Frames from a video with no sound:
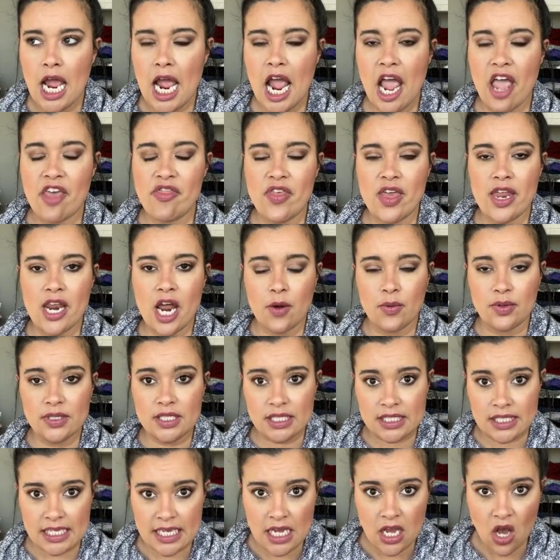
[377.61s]
and then I would
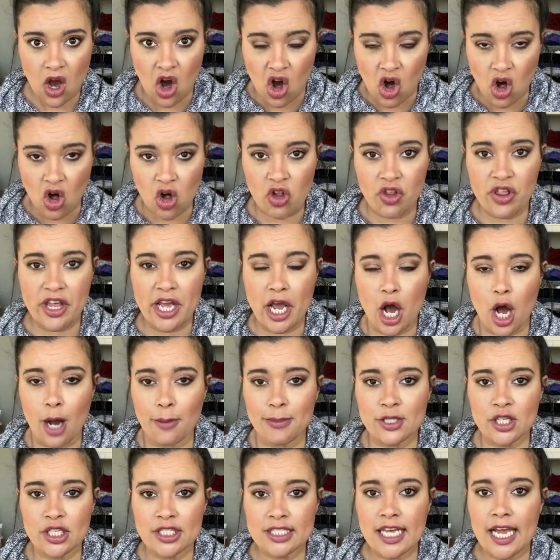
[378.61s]
see all the options